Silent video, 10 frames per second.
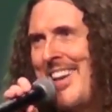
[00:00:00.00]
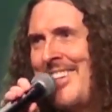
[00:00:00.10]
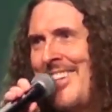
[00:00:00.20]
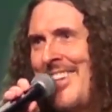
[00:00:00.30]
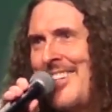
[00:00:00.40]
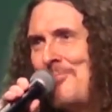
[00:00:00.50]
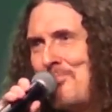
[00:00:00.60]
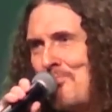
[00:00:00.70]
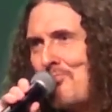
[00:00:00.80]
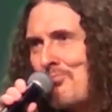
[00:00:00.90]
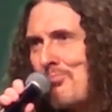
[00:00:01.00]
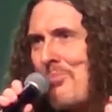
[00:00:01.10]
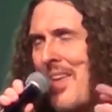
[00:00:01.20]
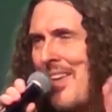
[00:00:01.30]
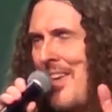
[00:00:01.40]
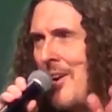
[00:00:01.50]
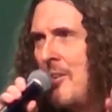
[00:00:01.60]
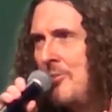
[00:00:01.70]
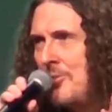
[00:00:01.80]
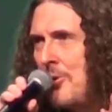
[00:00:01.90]
And uh, he
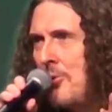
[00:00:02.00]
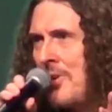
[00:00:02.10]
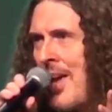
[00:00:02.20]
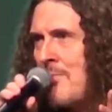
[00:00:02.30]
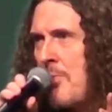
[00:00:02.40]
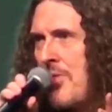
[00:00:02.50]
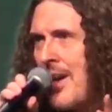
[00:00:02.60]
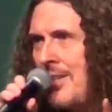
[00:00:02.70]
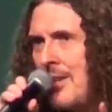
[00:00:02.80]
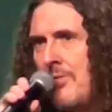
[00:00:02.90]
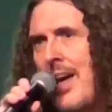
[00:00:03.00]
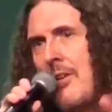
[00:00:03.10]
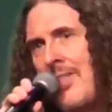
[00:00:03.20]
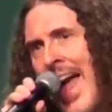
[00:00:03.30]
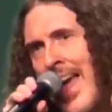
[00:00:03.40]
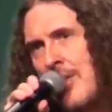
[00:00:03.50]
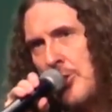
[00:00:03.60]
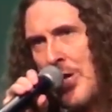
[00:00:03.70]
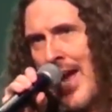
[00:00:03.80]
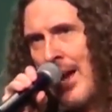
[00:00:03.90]
also came up with the idea of, of
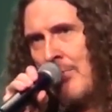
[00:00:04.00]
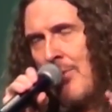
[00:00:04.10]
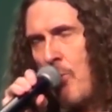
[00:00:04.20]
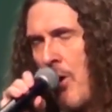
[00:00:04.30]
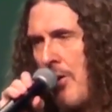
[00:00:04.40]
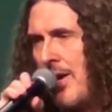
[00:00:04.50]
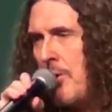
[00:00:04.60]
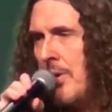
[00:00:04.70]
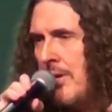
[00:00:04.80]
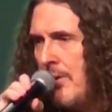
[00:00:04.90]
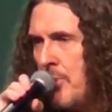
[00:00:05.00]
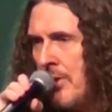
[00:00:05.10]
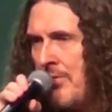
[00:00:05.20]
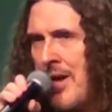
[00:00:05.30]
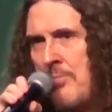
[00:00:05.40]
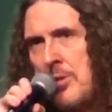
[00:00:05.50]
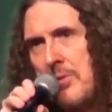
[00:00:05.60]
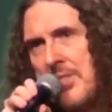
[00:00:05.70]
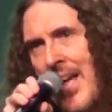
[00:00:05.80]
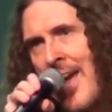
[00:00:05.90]
Anijam, where he would, would invite a bunch
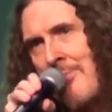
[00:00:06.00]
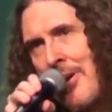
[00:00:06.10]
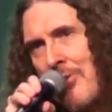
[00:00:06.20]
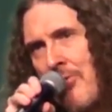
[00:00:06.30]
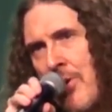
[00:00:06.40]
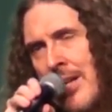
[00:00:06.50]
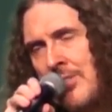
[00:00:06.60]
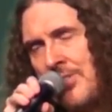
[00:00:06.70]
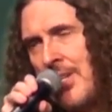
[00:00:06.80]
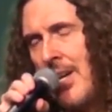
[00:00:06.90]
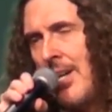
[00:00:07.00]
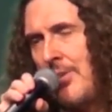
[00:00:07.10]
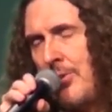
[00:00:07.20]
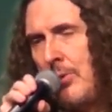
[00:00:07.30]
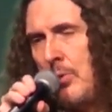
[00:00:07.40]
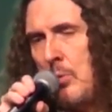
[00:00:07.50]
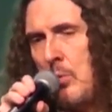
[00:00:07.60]
of his animator friends to